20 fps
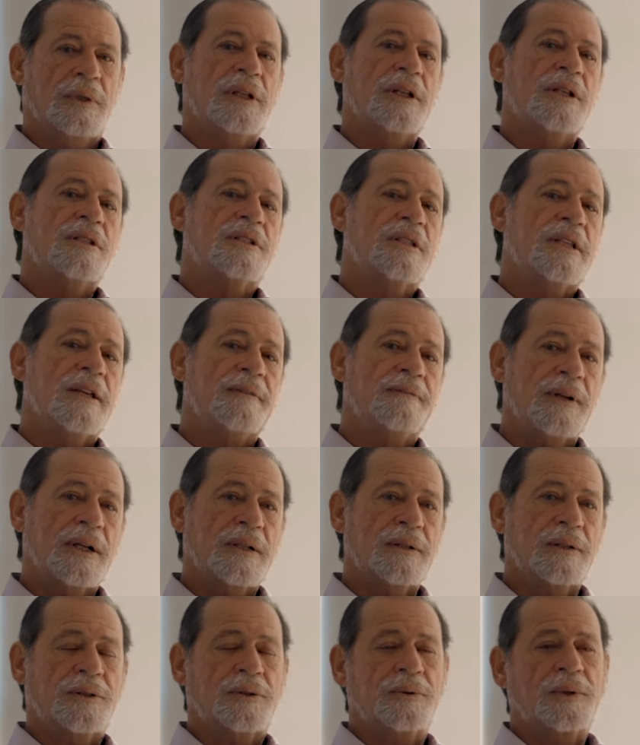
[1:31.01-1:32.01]
Well, it's
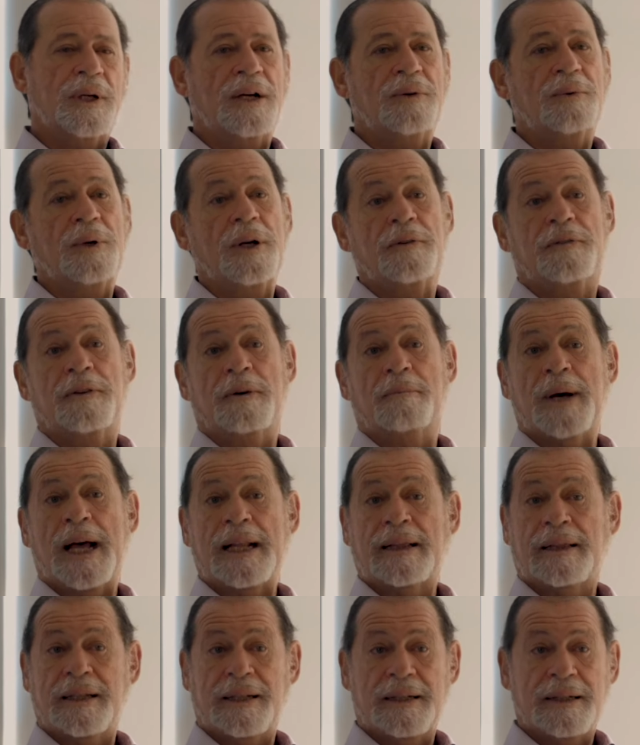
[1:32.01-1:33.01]
difficult to get rid of a
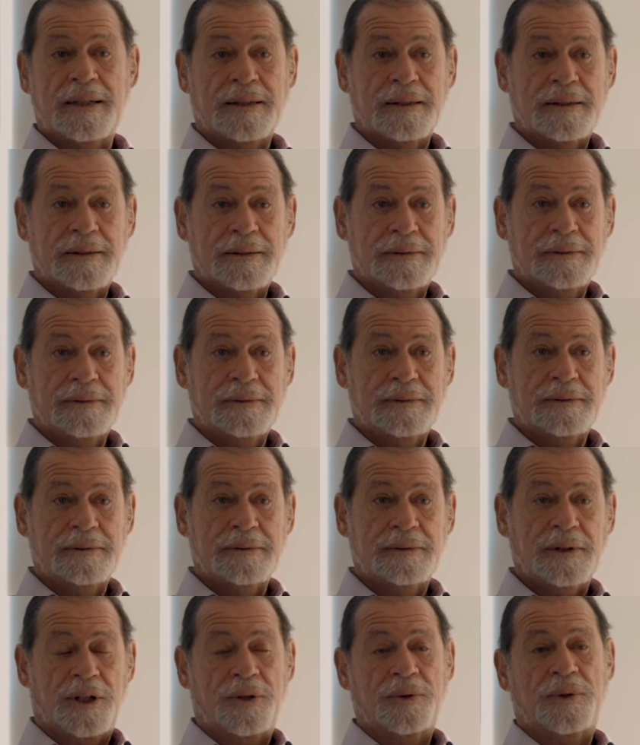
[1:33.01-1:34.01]
bad tenant.
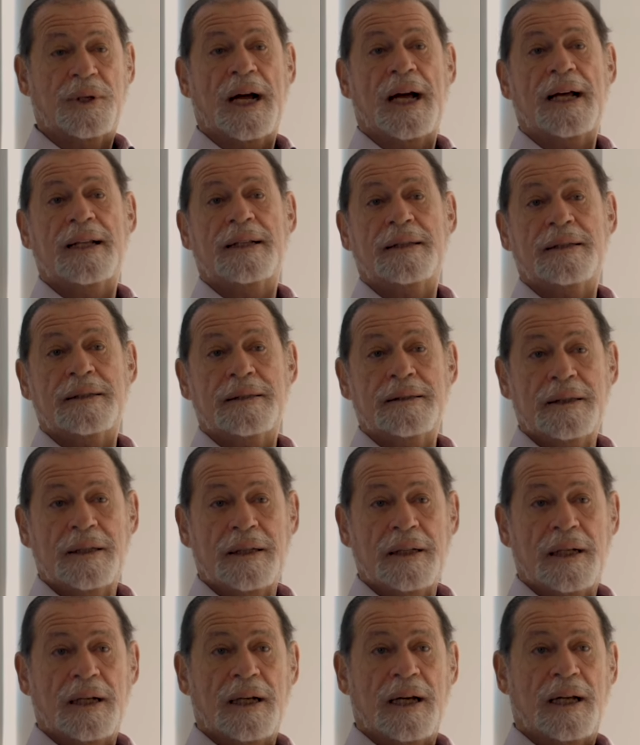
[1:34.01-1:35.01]
You can't.
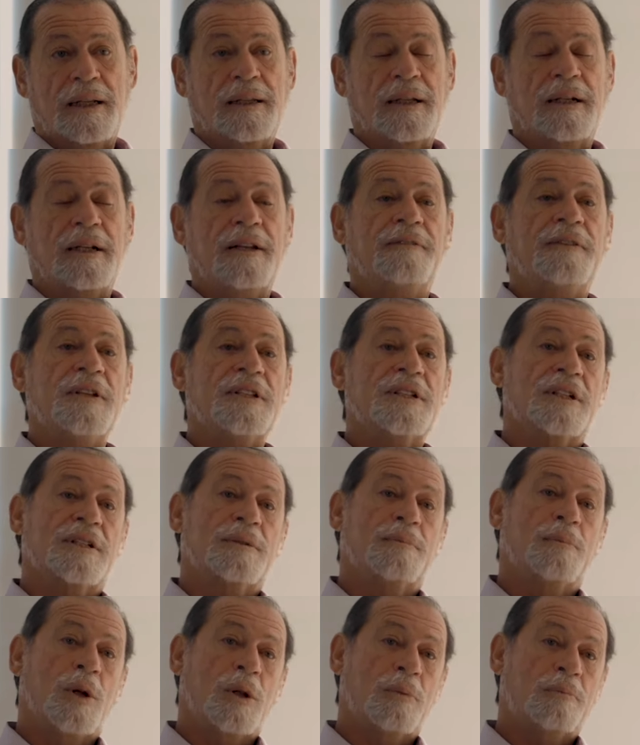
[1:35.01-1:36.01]
And then if it's a
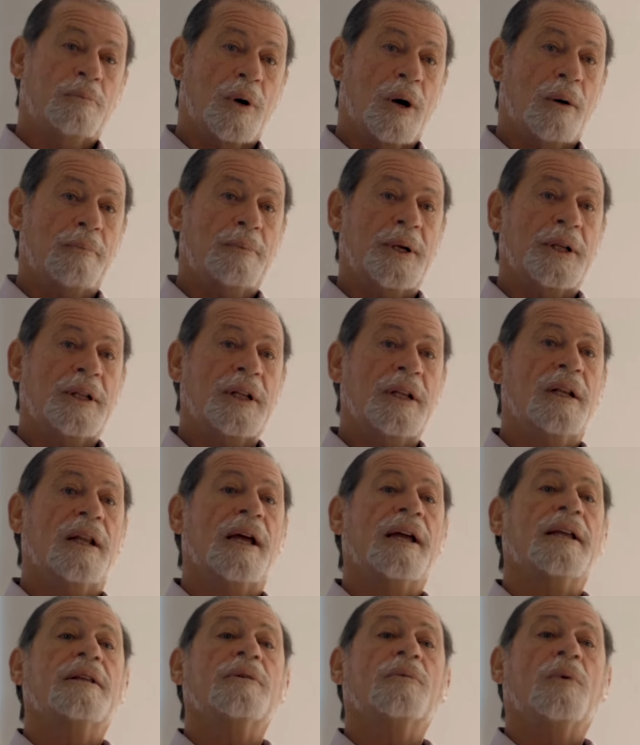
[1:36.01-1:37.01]
small property
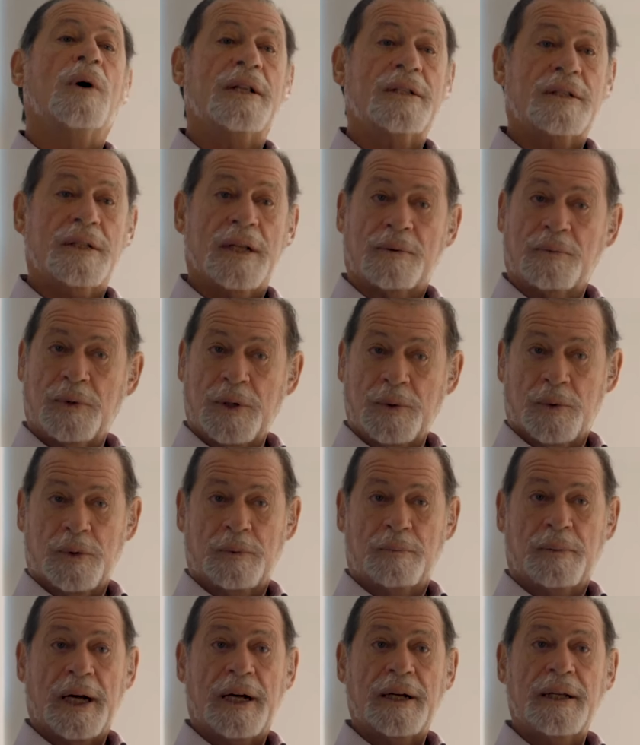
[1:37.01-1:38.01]
like the ones that we
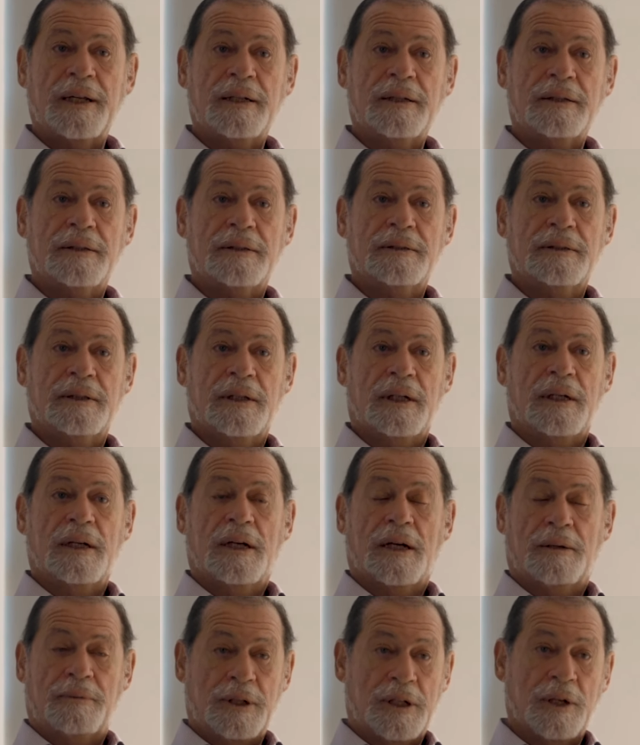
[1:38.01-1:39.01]
were buying,
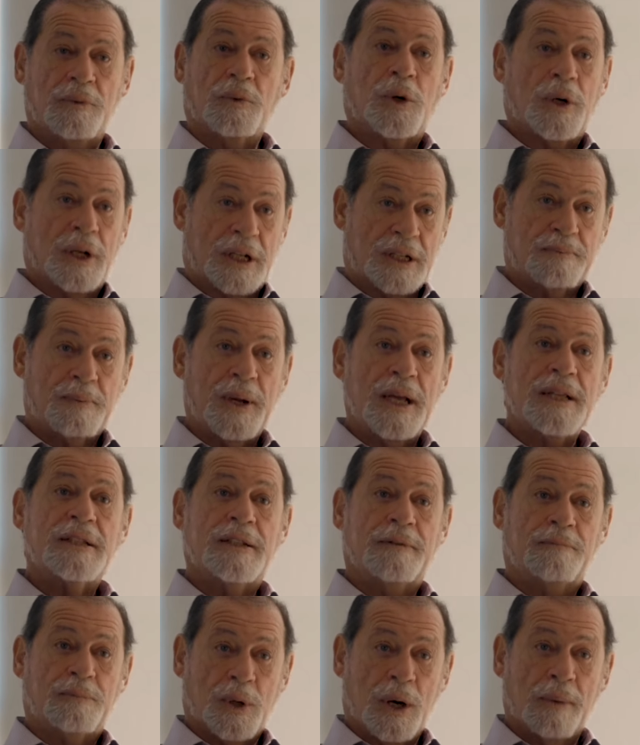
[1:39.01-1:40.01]
I mean, they were
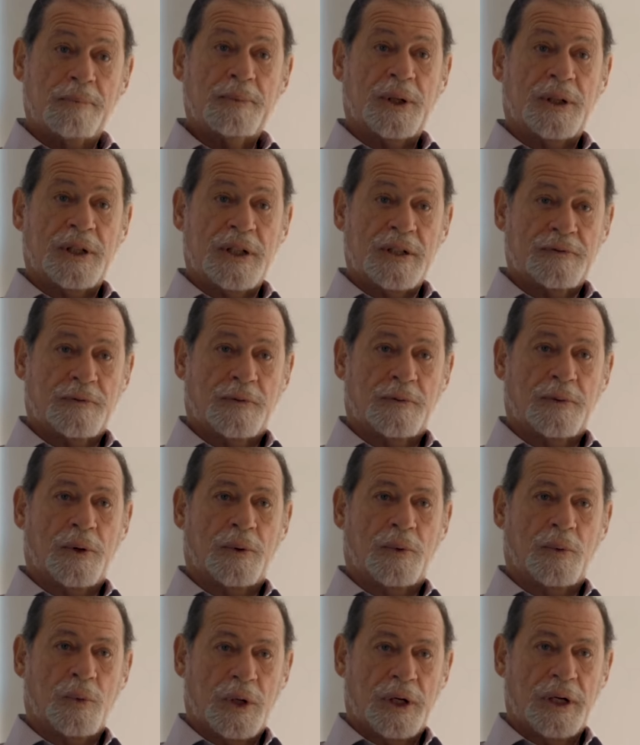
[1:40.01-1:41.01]
expensive properties
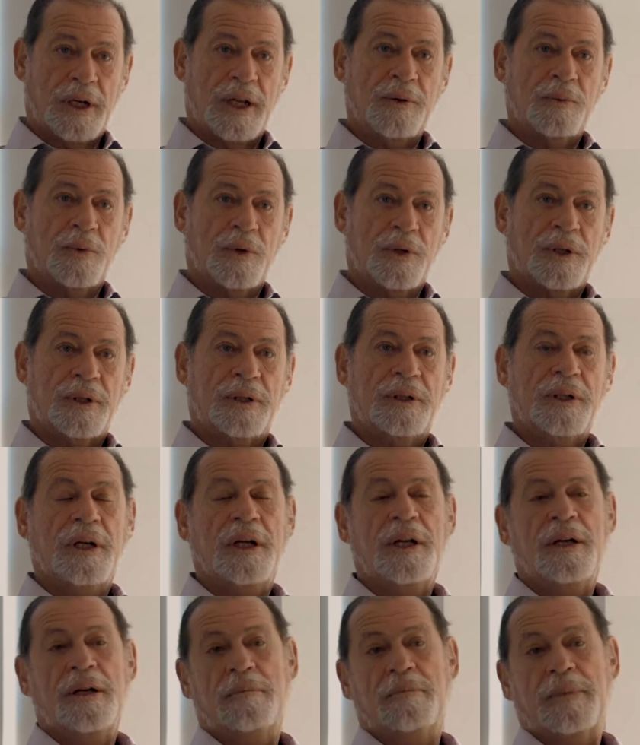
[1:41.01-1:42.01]
for where they were,
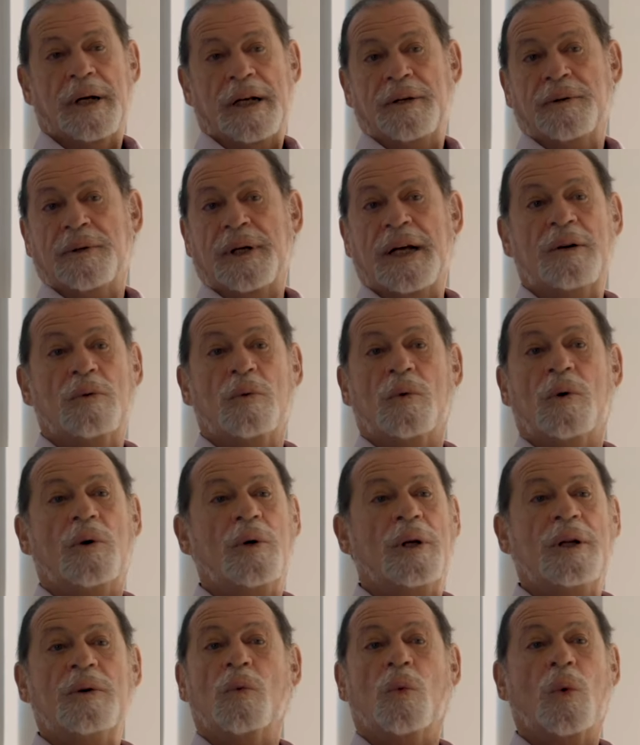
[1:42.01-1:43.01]
but you get
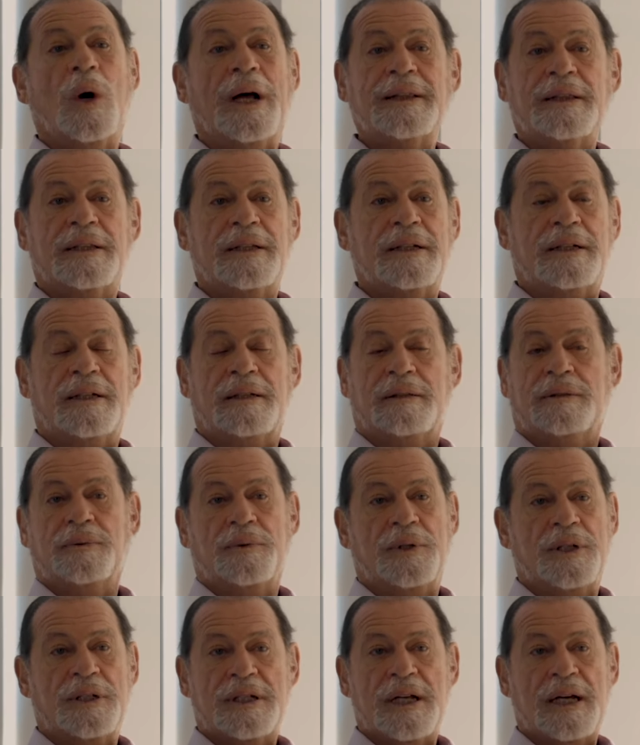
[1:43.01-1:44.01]
only one tenant
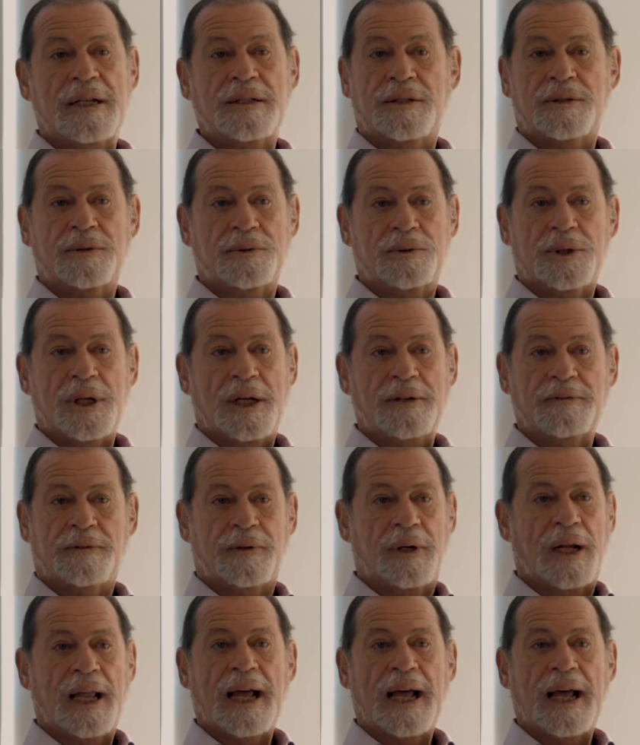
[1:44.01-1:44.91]
who decides to stay for